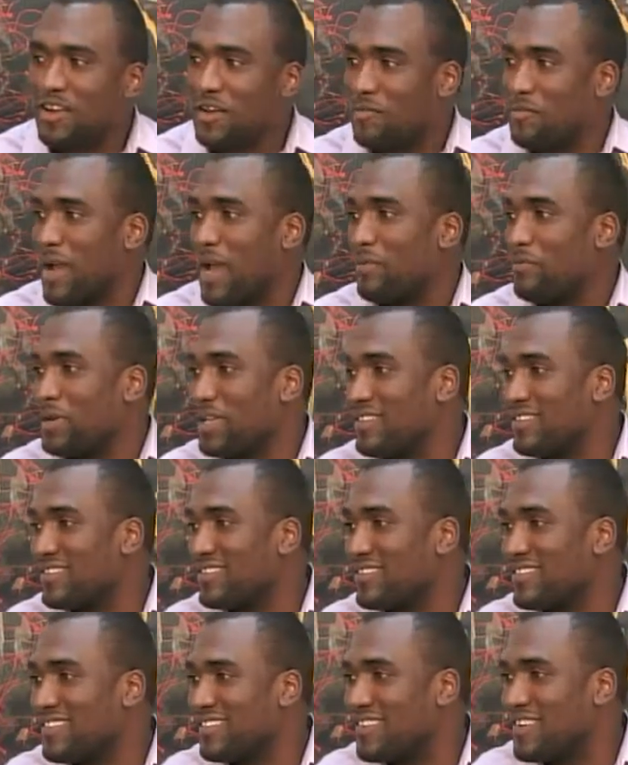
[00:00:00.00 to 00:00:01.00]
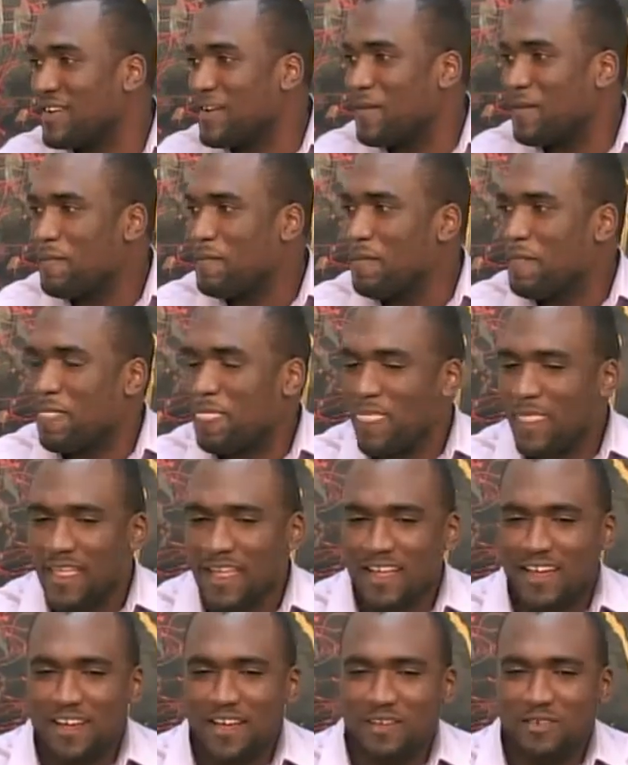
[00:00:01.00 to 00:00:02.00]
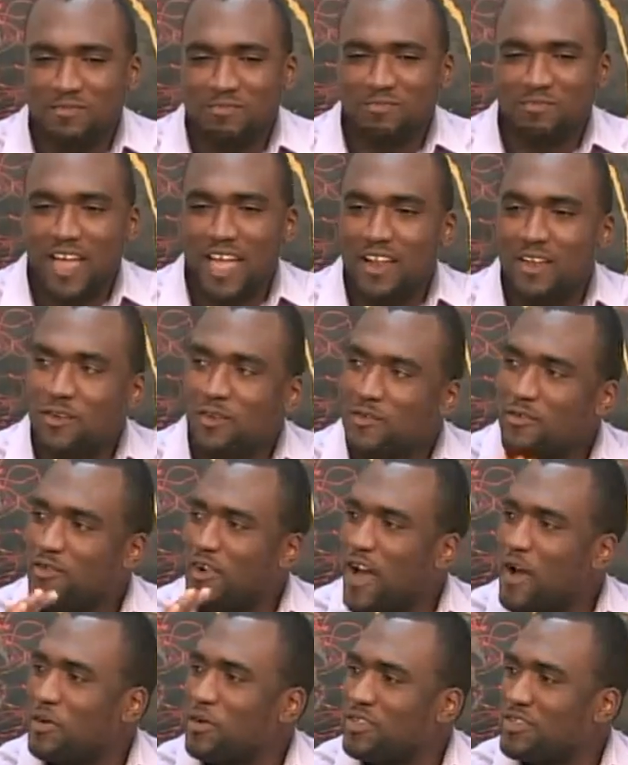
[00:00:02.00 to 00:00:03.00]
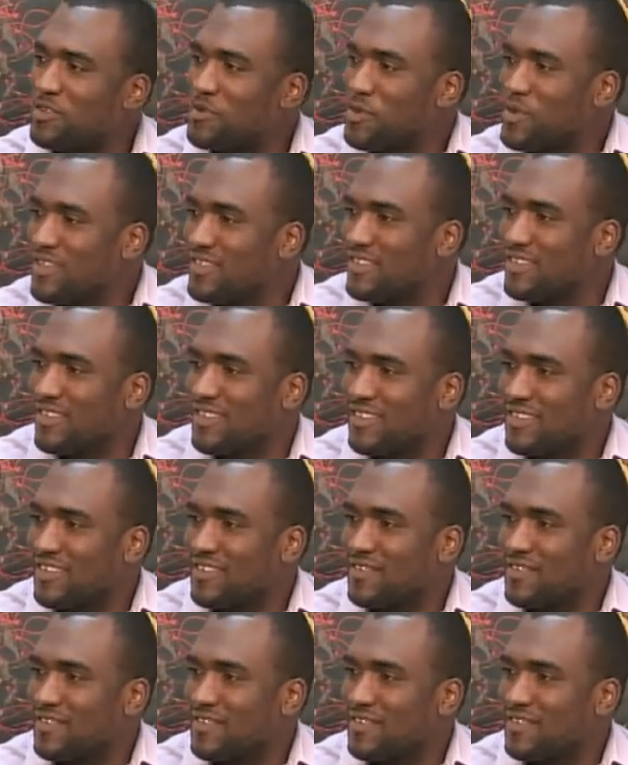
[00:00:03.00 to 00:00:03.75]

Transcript: Commandments. Okay. Um, I look forward to Easter